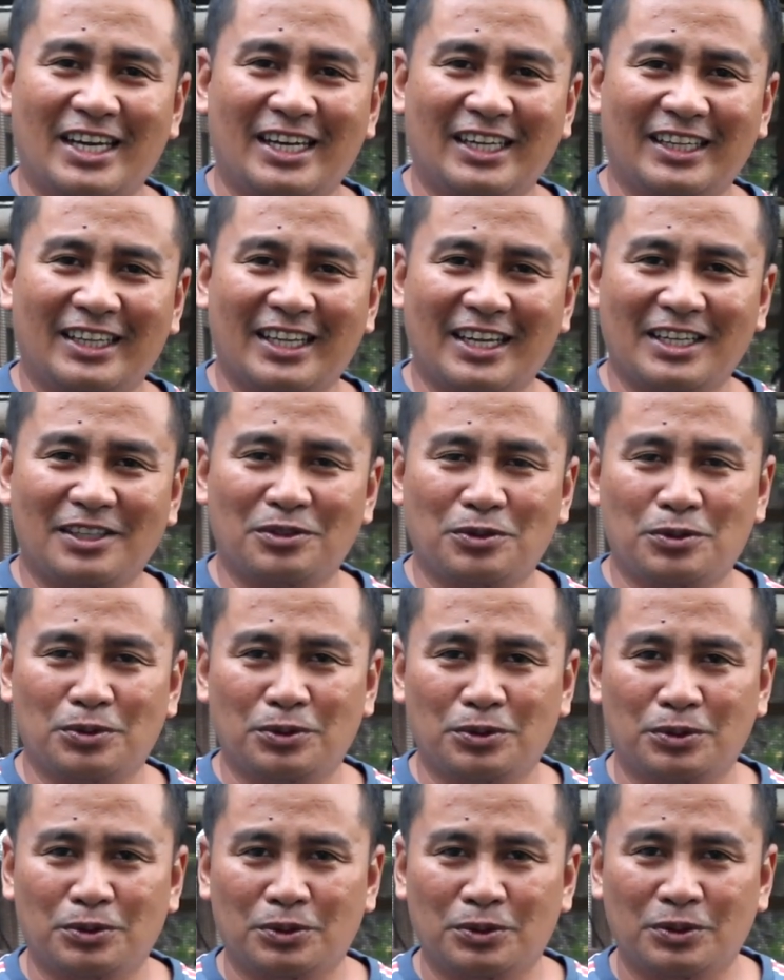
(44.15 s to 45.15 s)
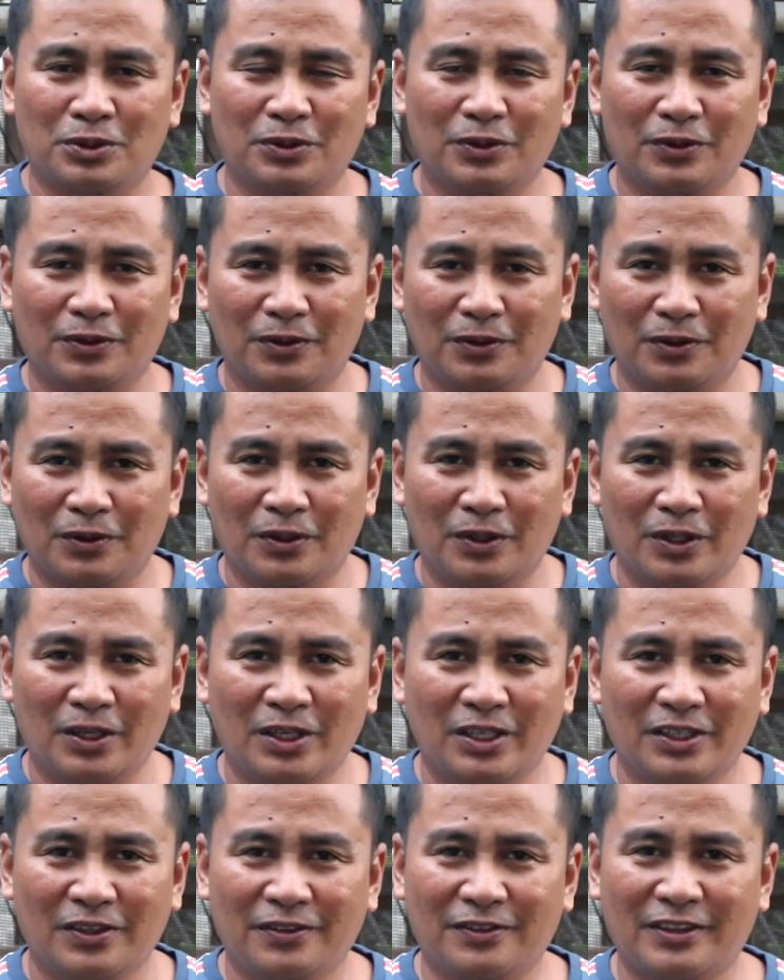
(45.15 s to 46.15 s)
I'd like to
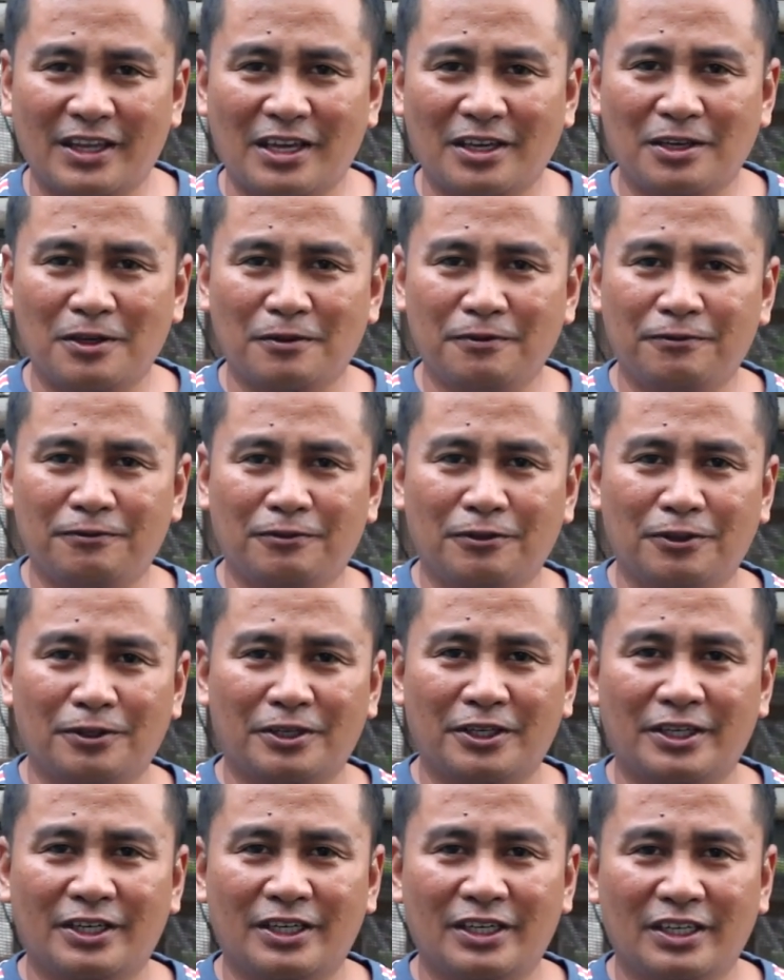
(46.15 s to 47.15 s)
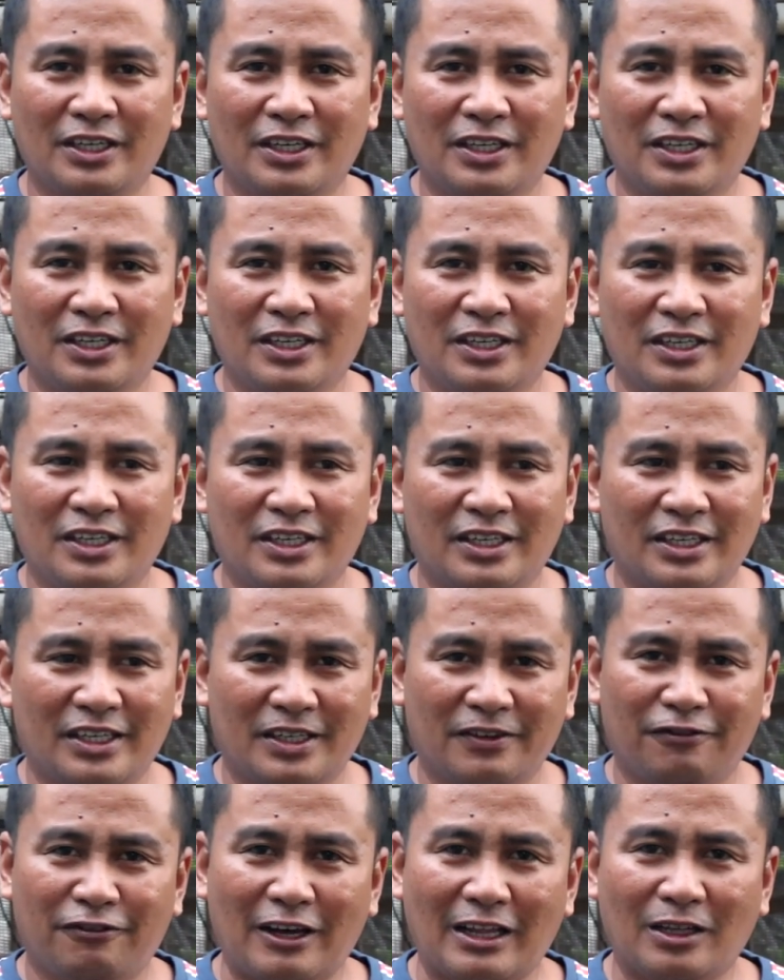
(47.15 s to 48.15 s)
thank you for
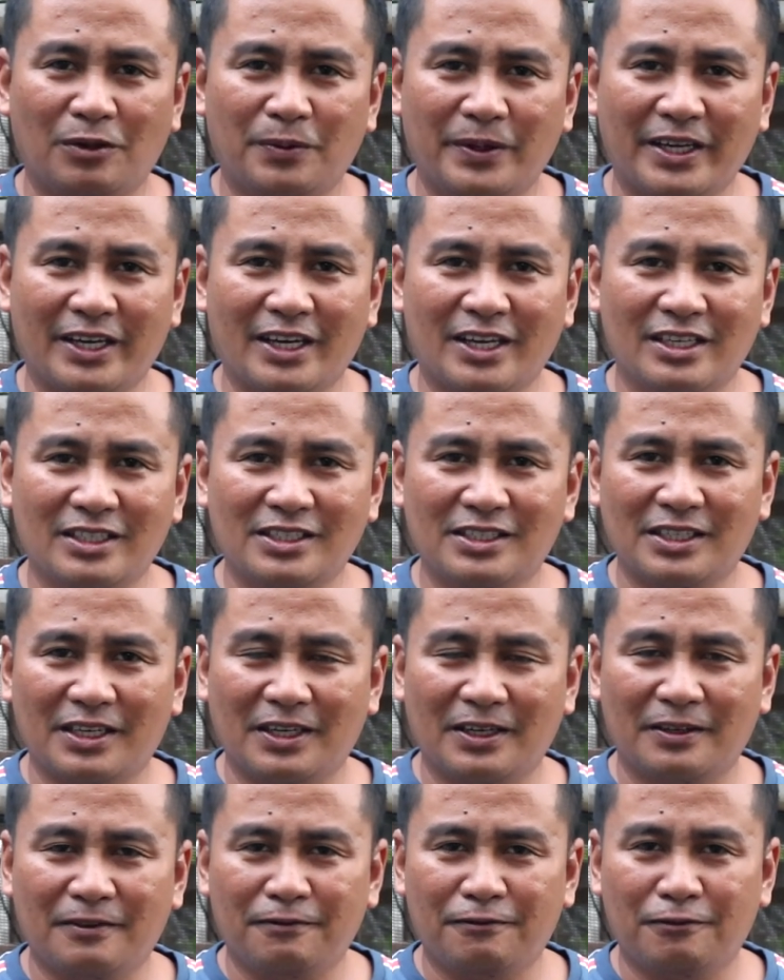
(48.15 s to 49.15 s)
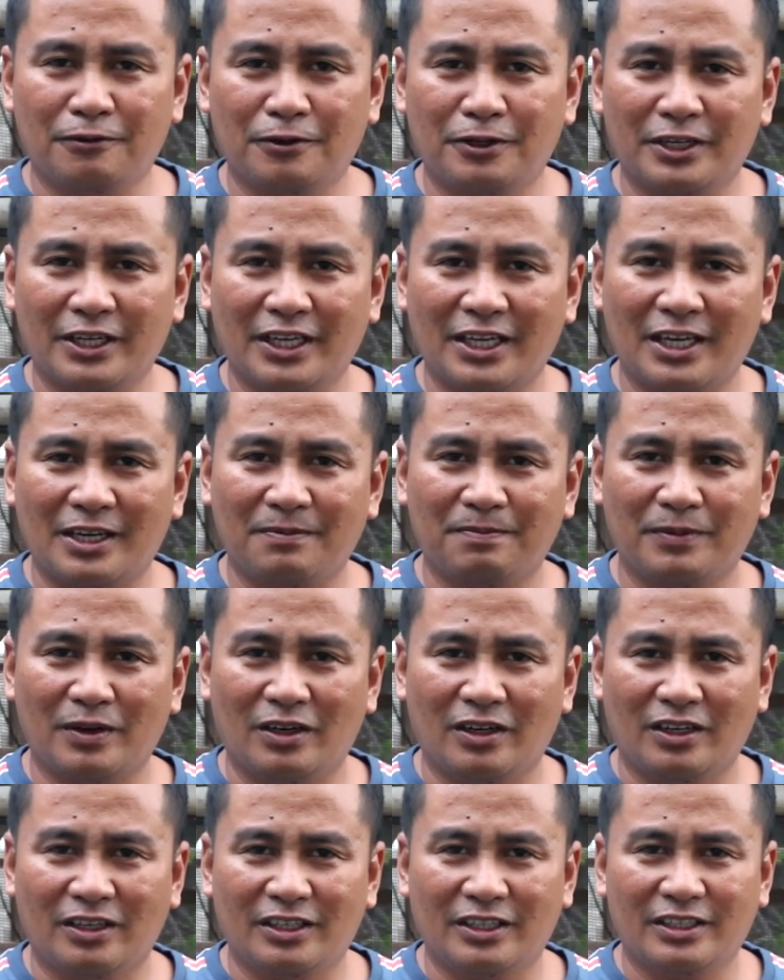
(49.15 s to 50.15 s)
following us and for keep
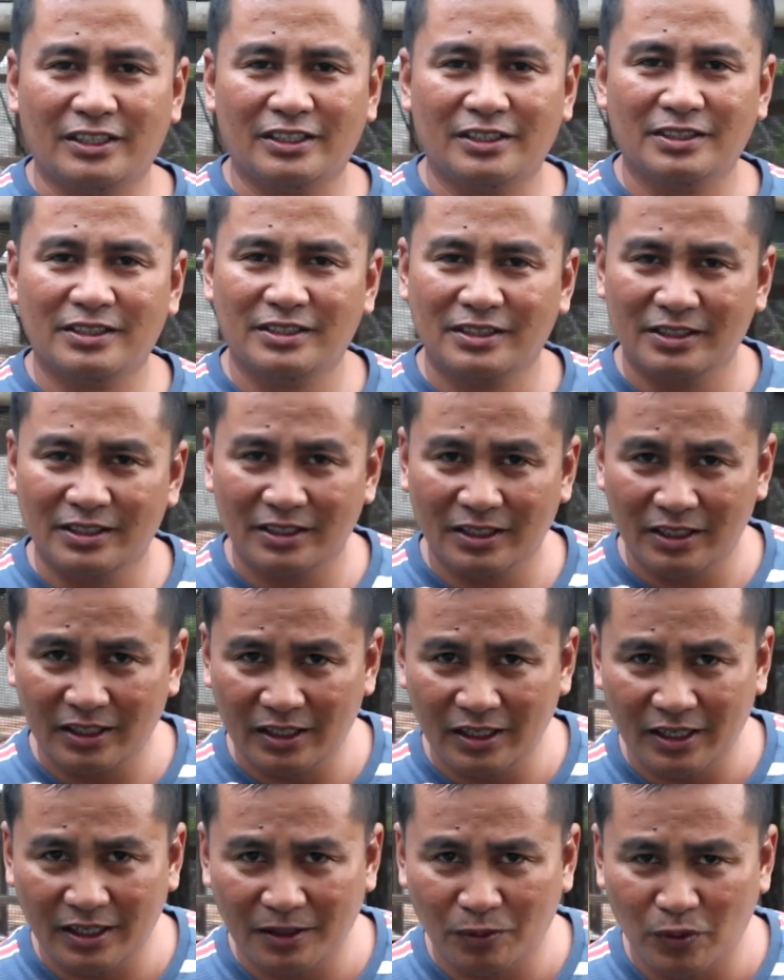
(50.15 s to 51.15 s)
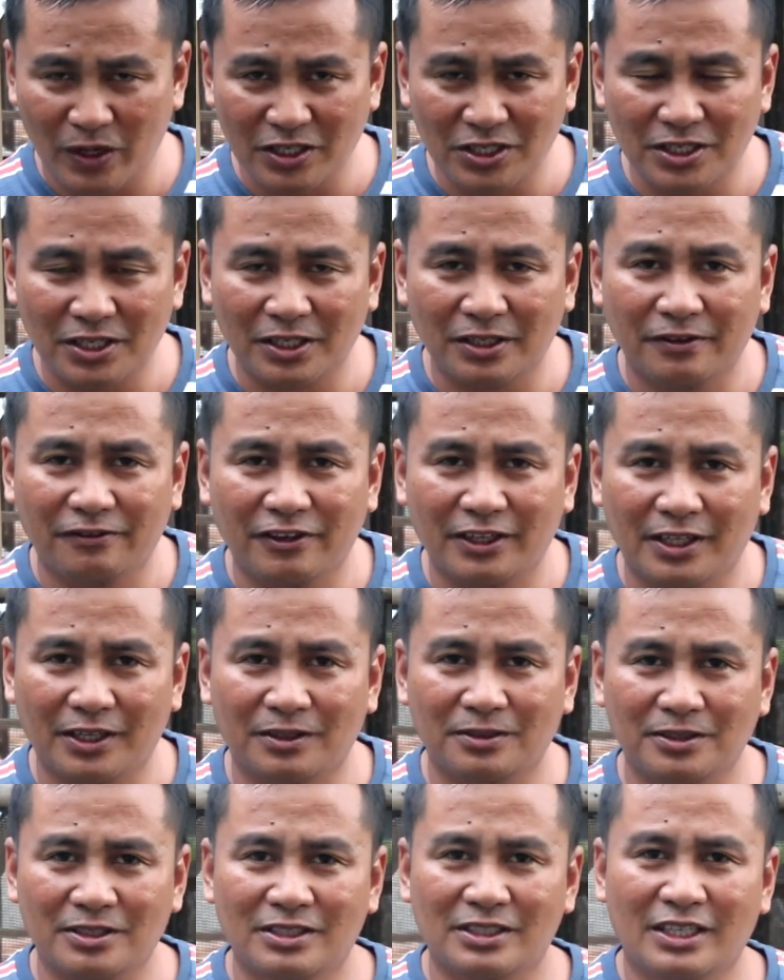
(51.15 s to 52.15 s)
on uh, watching our
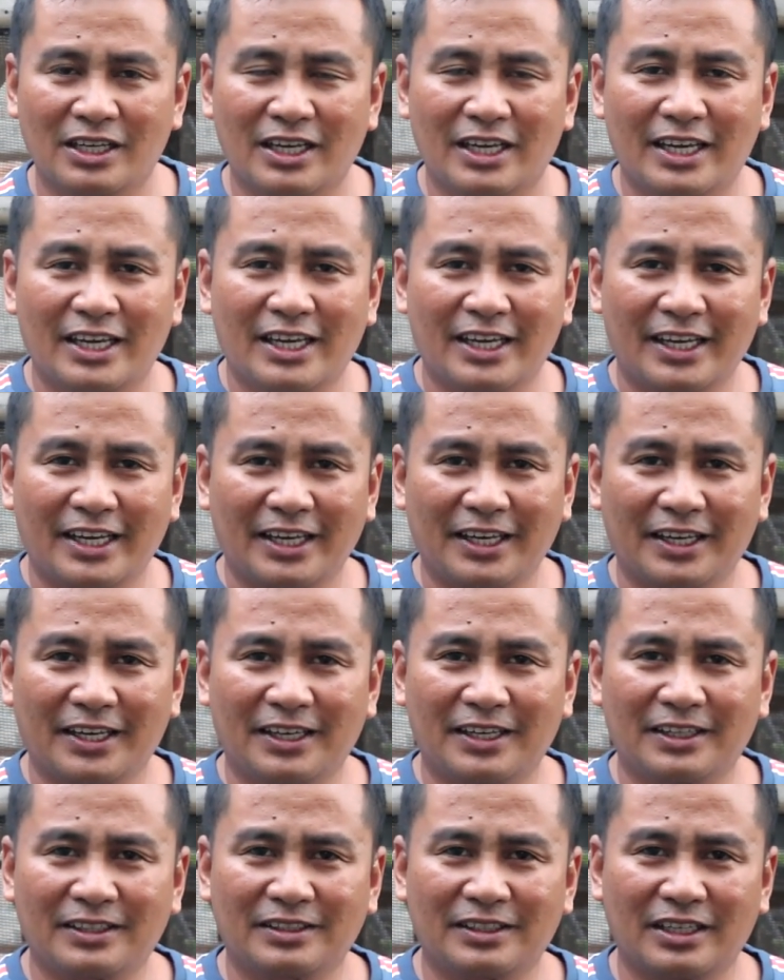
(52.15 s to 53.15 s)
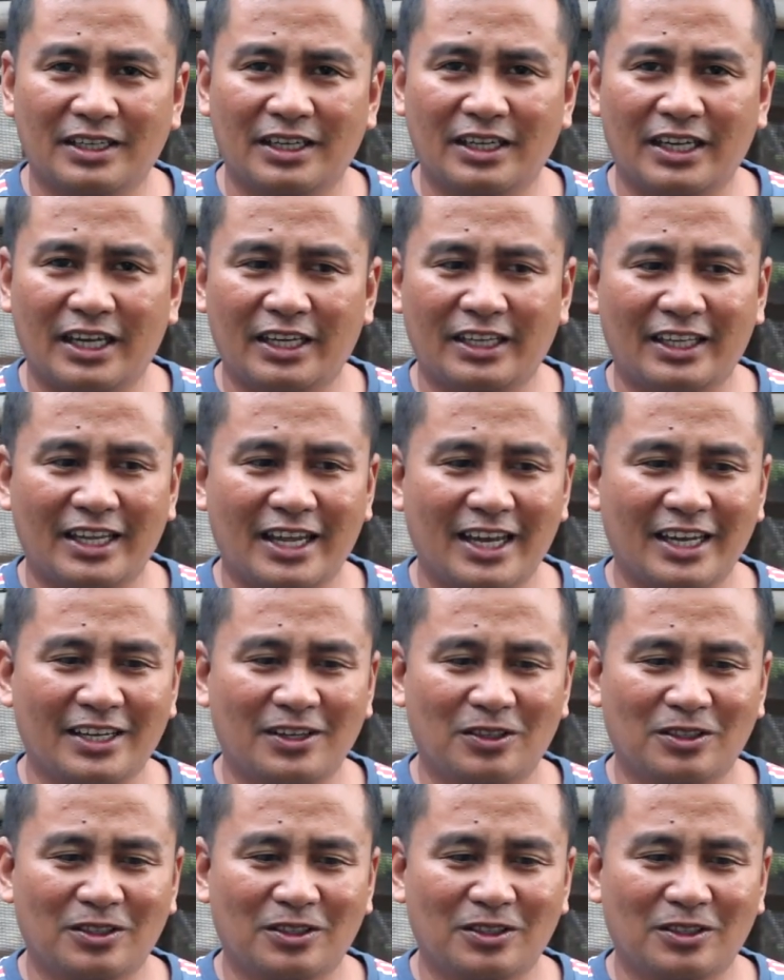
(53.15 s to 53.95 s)
videos and uh, I'd like